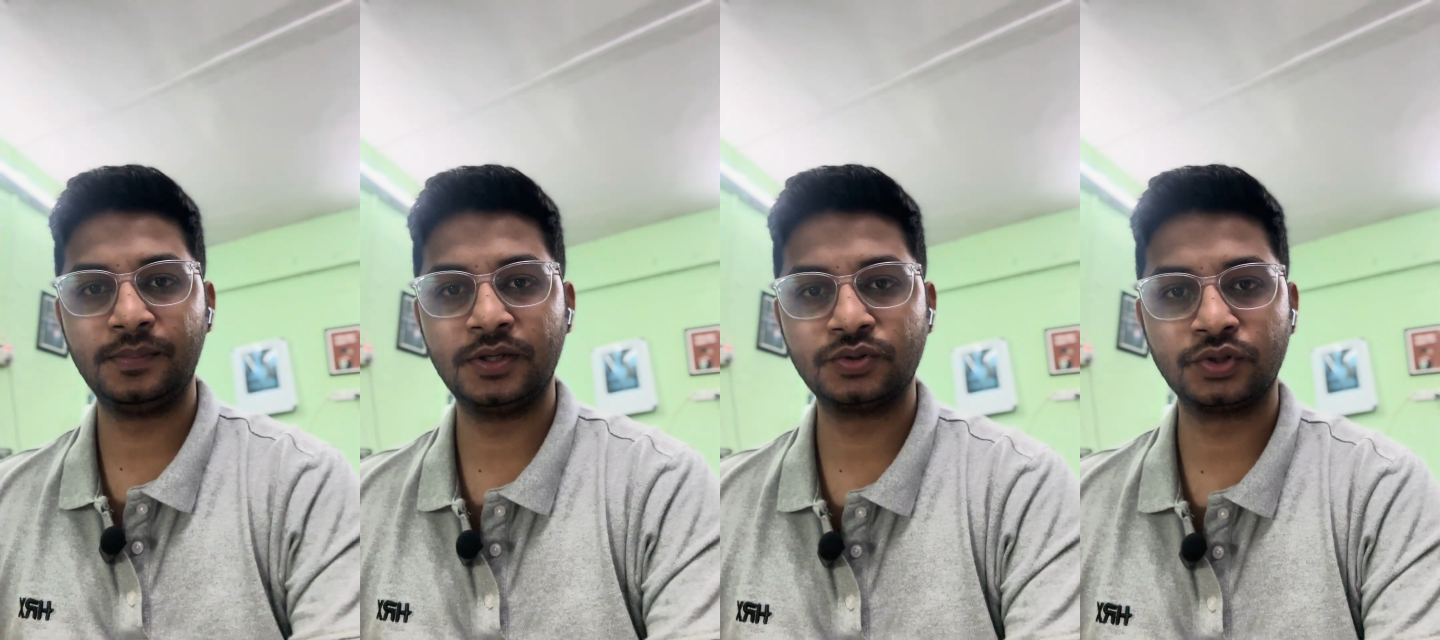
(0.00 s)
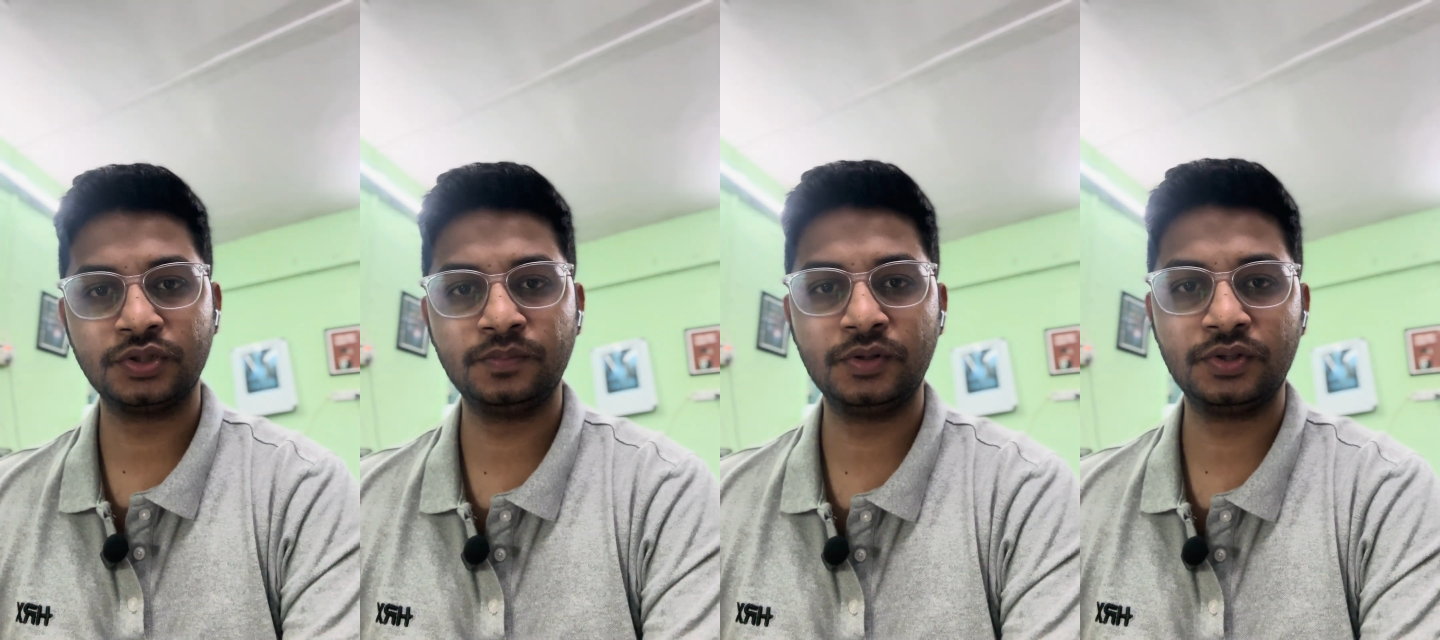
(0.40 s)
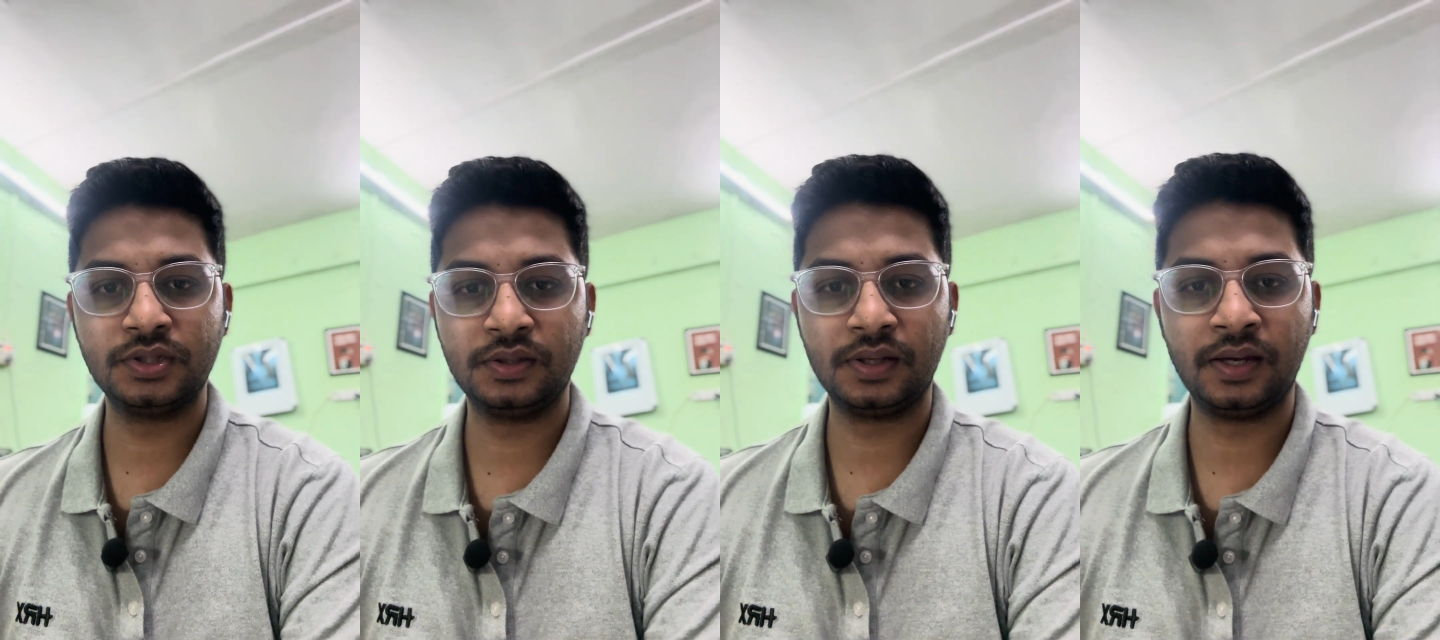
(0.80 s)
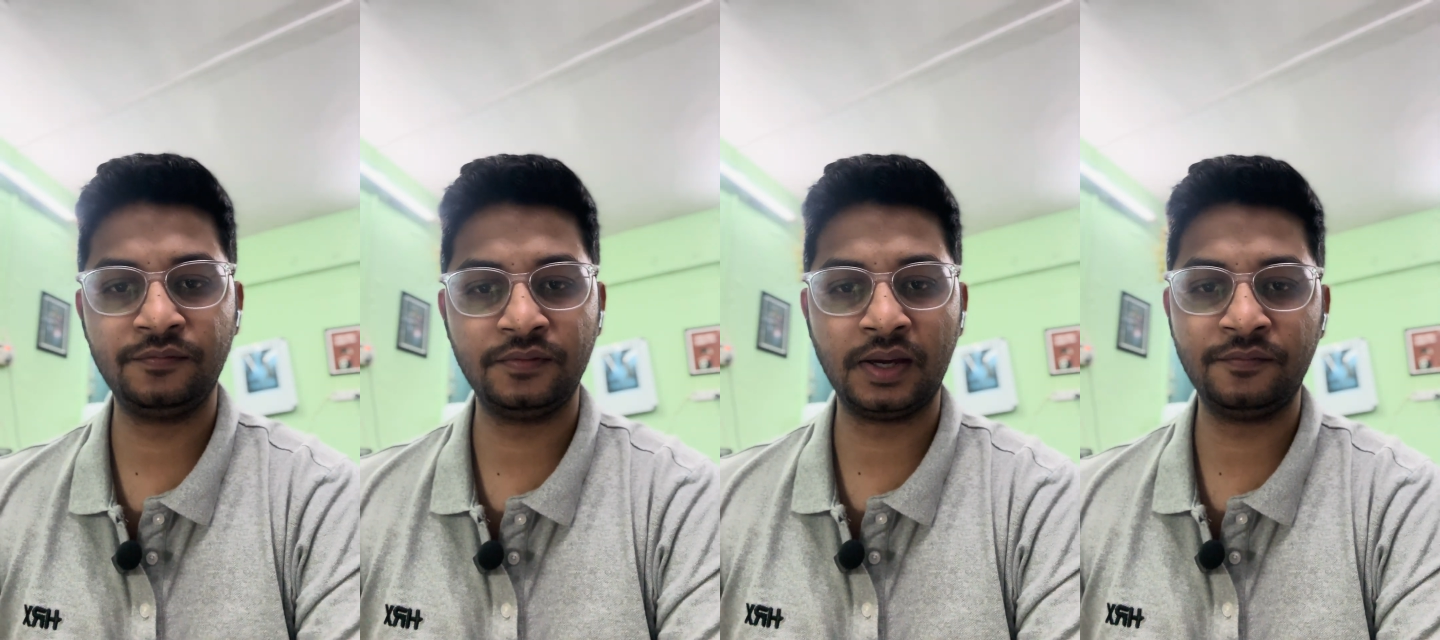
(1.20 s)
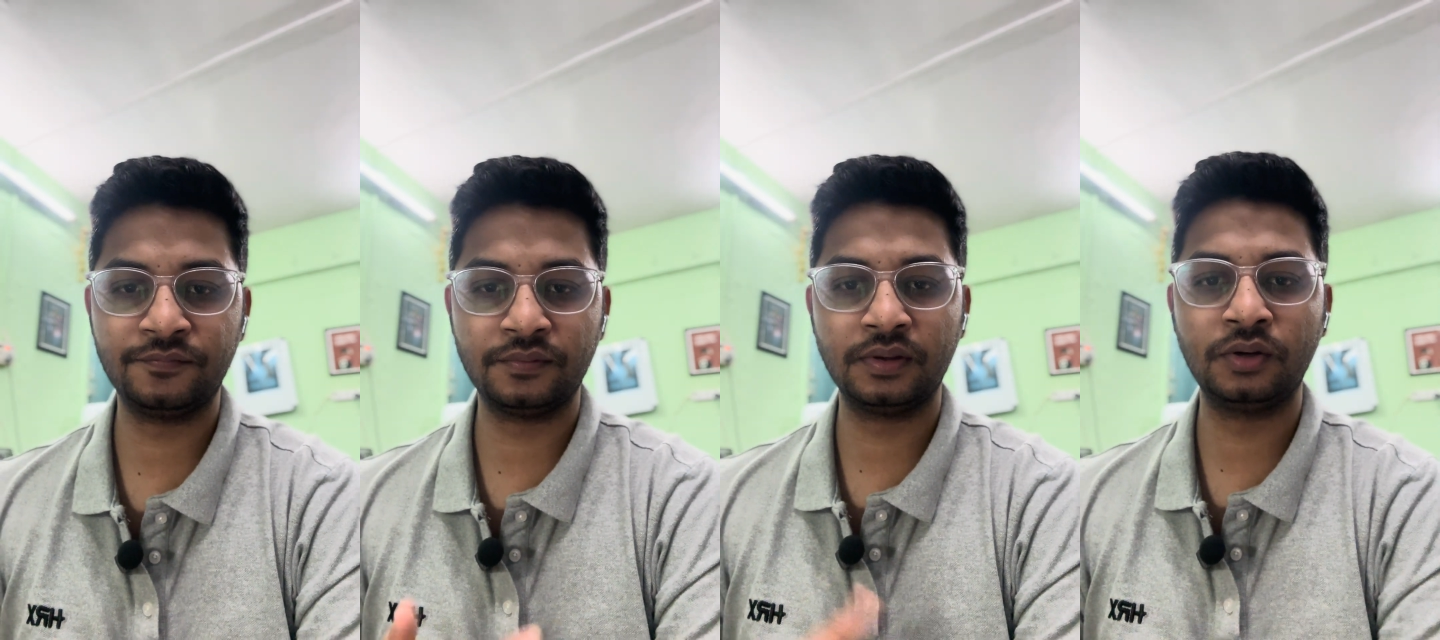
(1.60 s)
based question, because I've
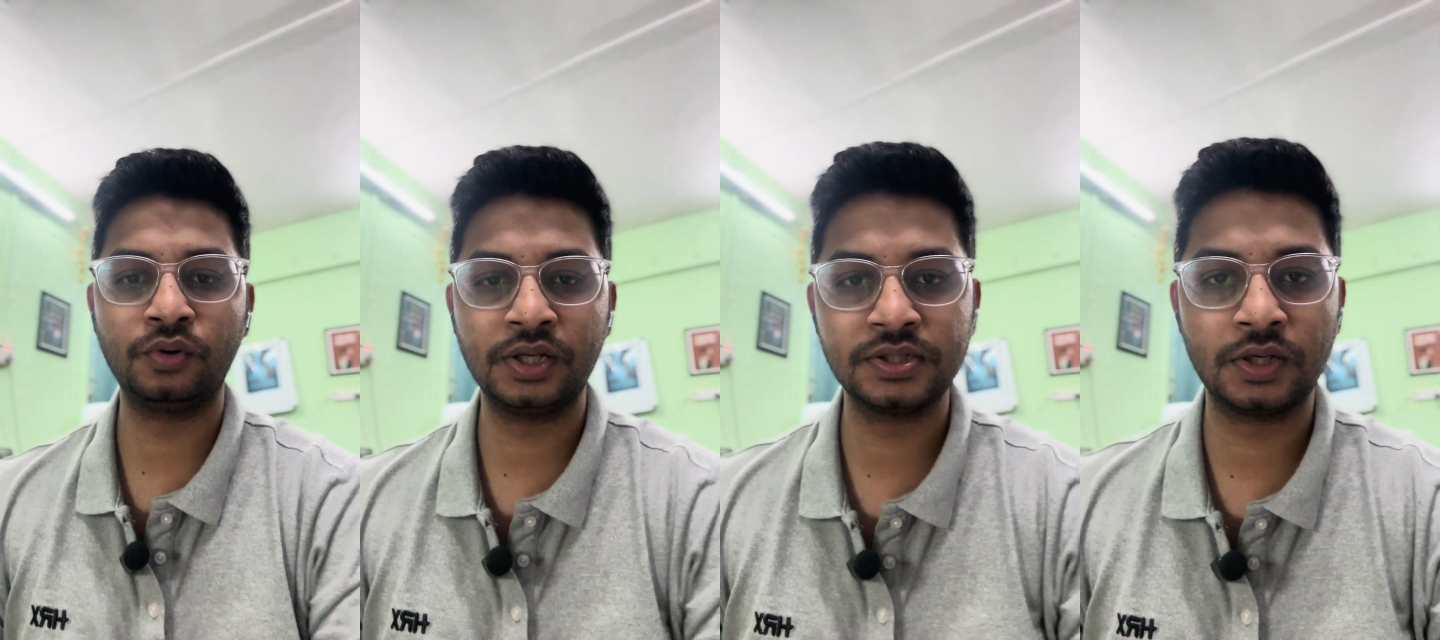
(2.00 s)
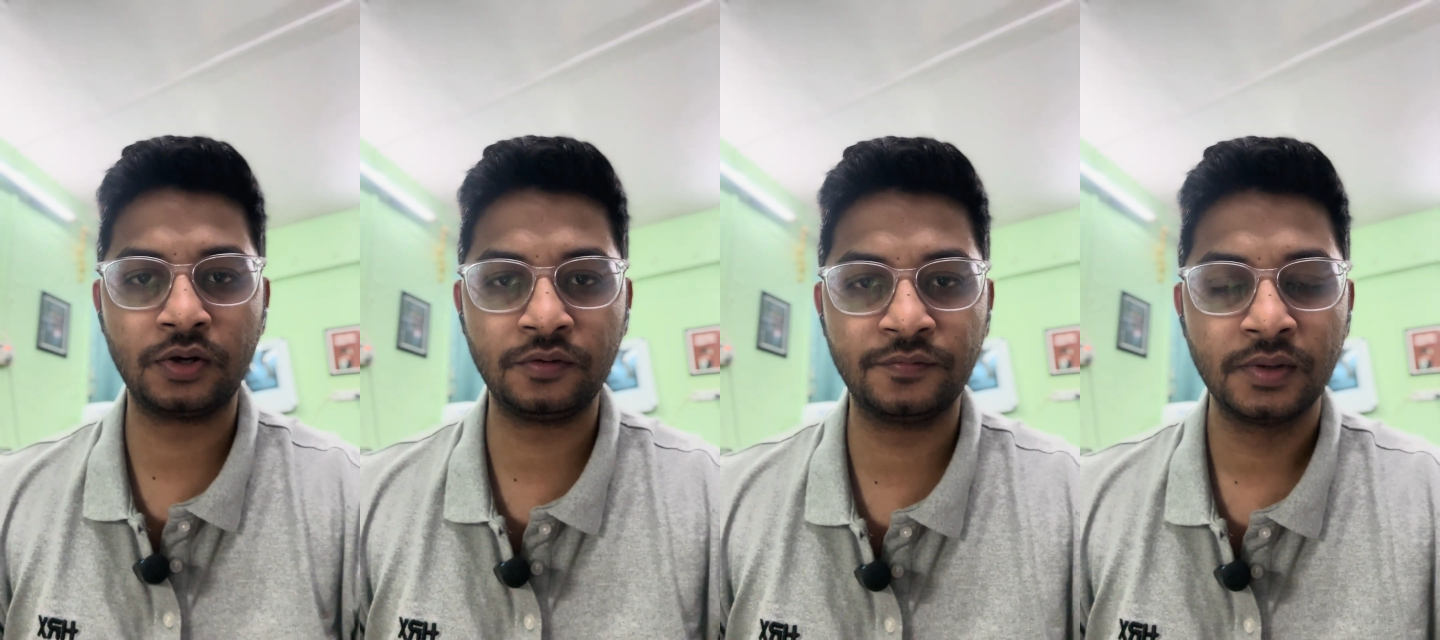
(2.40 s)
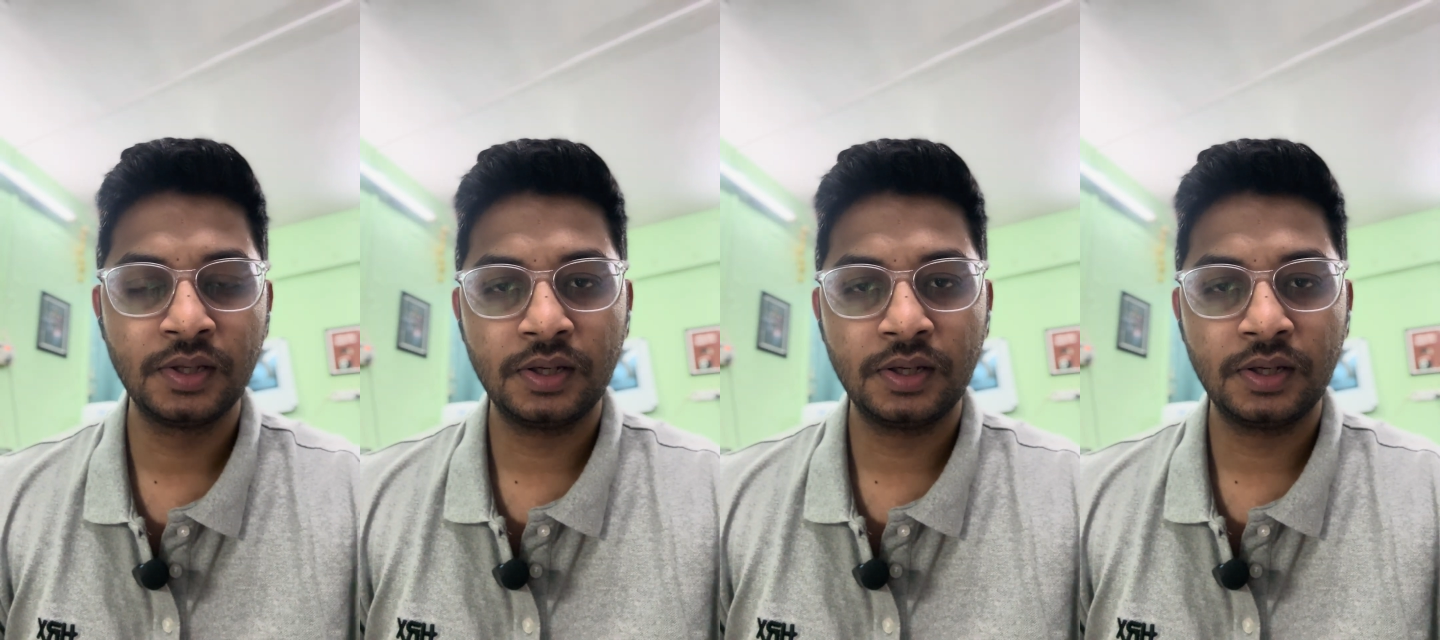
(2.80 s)
noticed a lot of